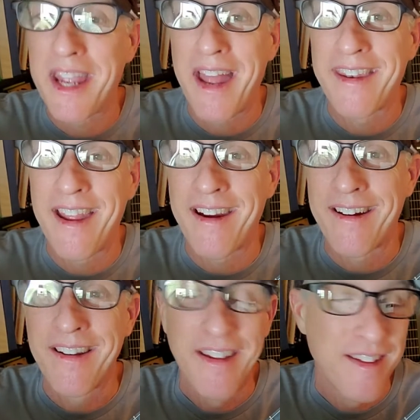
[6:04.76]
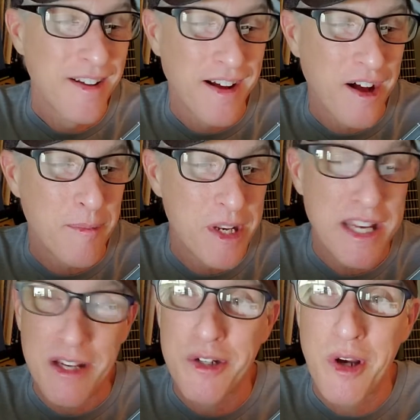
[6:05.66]
again there um, in
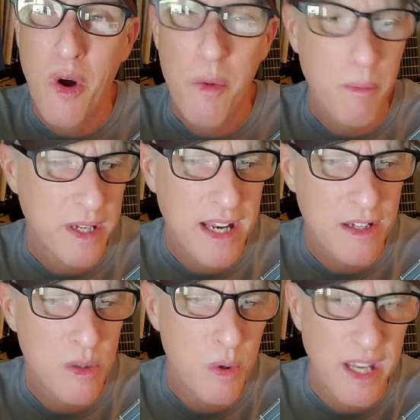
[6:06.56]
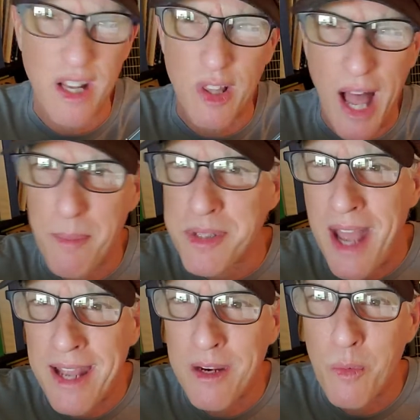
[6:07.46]
the intro, but they do it in a
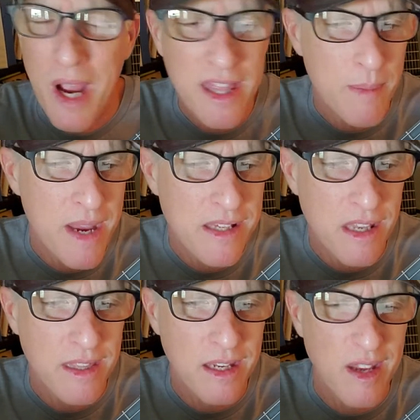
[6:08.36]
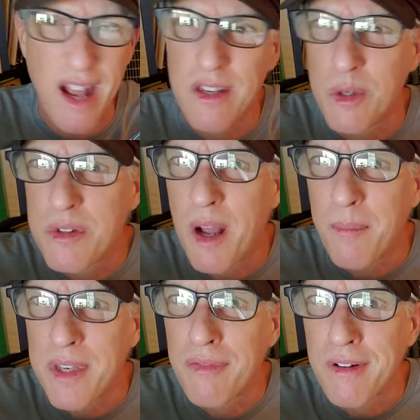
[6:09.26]
lopsided way that makes you think you have to do
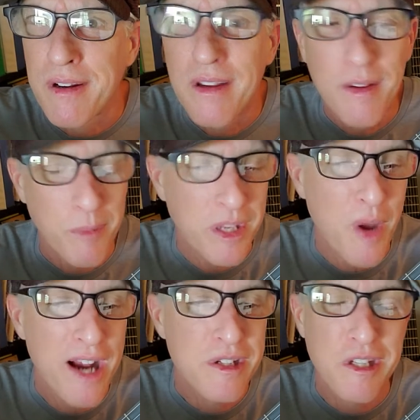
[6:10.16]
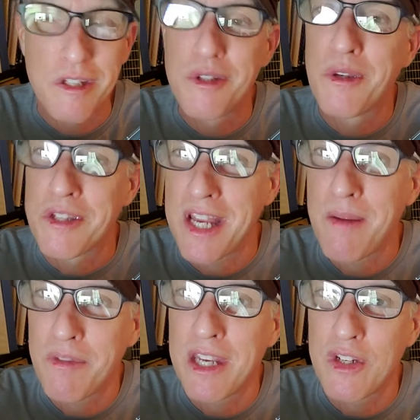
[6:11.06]
something different. But you actually just do the
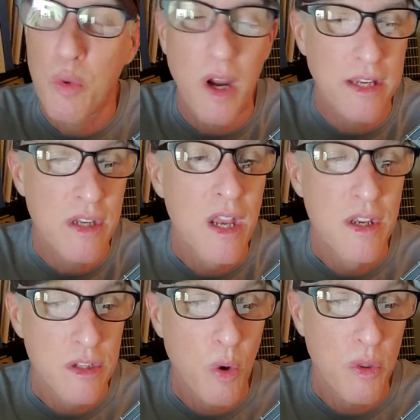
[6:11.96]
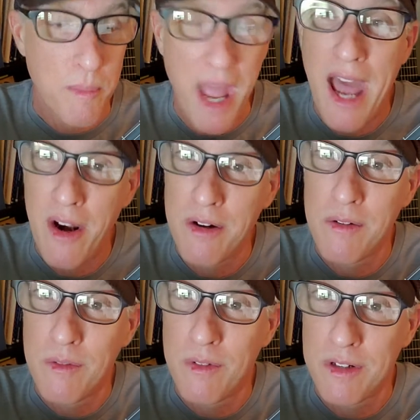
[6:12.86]
same thing twice. So the
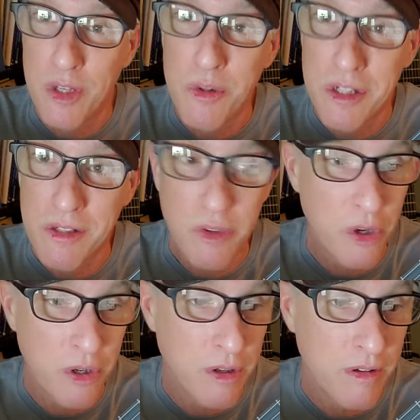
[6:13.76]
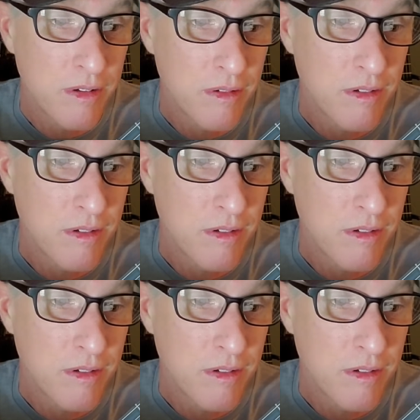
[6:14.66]
pattern you just learned.